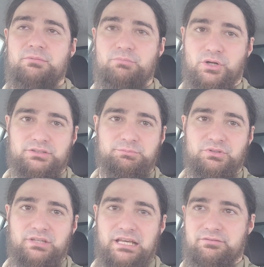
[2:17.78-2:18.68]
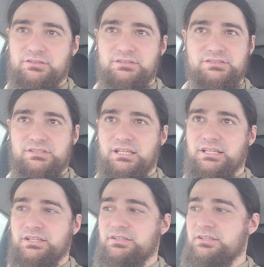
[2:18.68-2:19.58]
multiple levels,
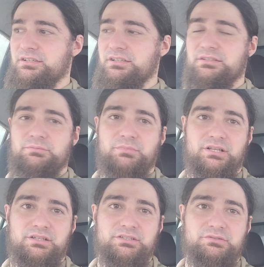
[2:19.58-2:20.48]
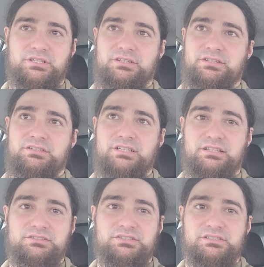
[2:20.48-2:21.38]
like in the military, in the
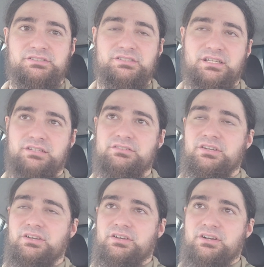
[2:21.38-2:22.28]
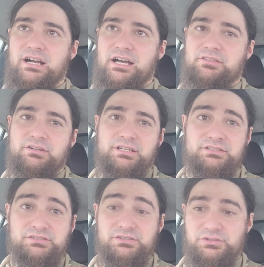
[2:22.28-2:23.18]
intelligence, and other
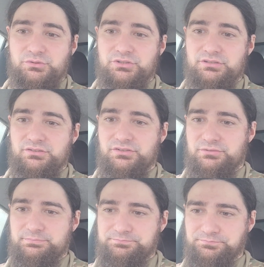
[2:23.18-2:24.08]
institutions.